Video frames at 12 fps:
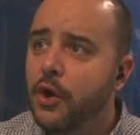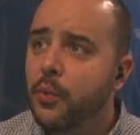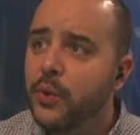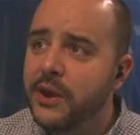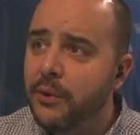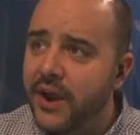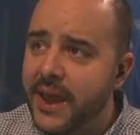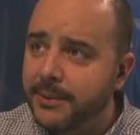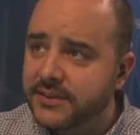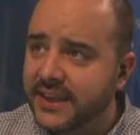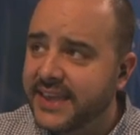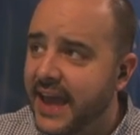We were able
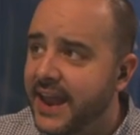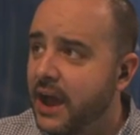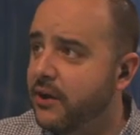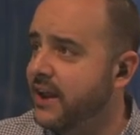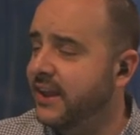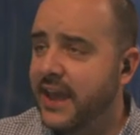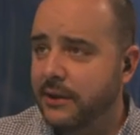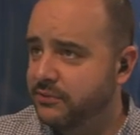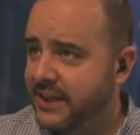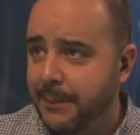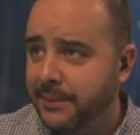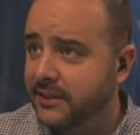to get out, and again, it was
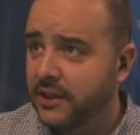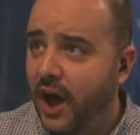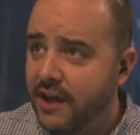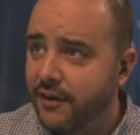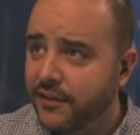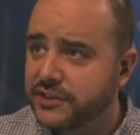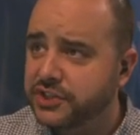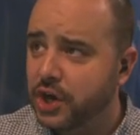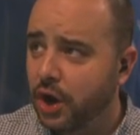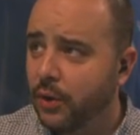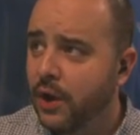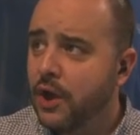happening live on the
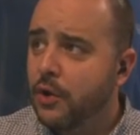show.